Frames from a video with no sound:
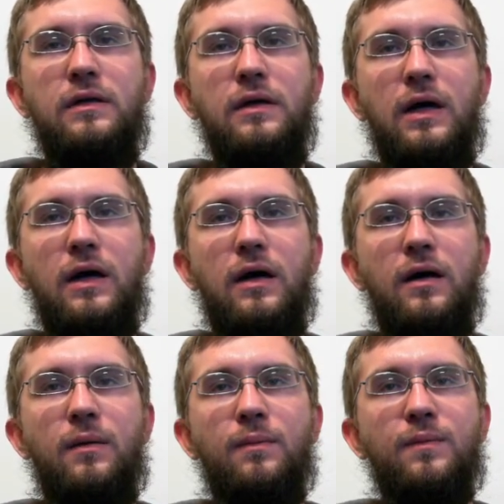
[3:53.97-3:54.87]

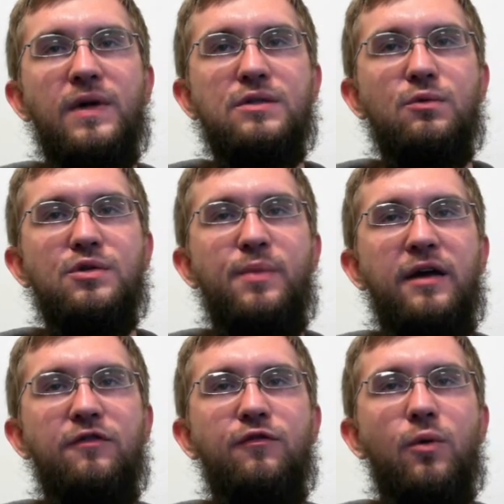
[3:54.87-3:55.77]
because it was
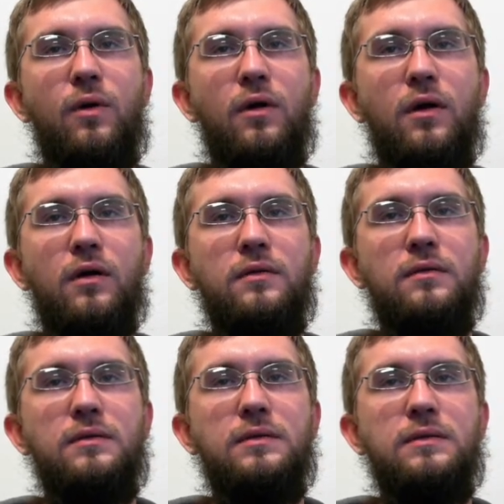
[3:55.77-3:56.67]
made for
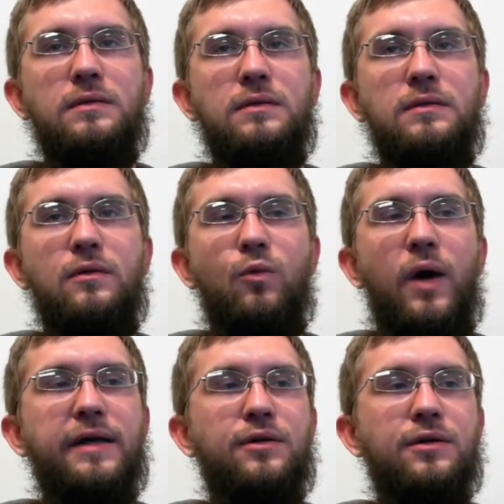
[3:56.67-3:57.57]

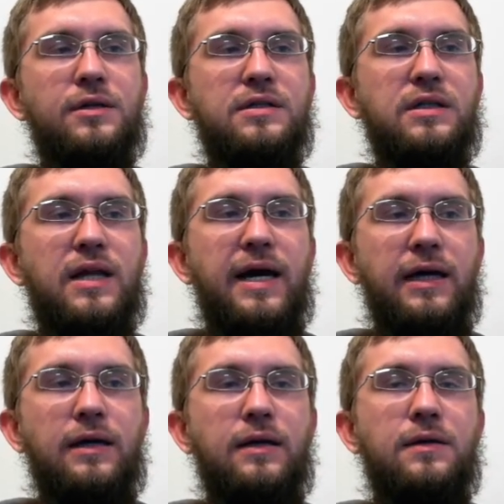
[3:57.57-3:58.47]
white goods,
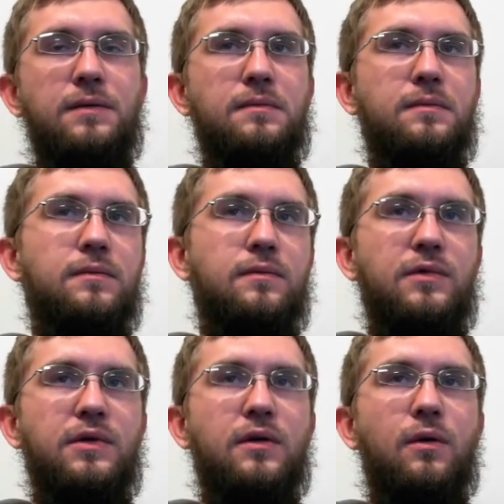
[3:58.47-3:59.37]
like,
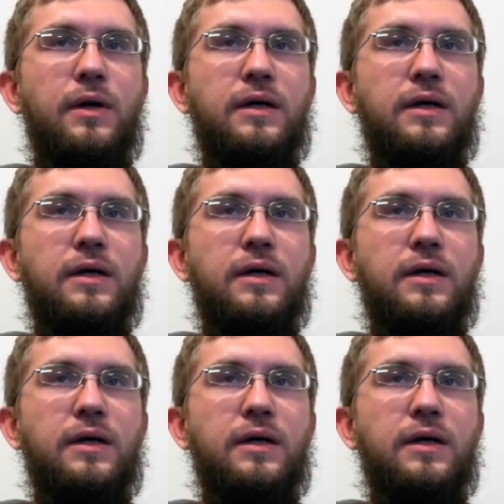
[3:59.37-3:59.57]
what do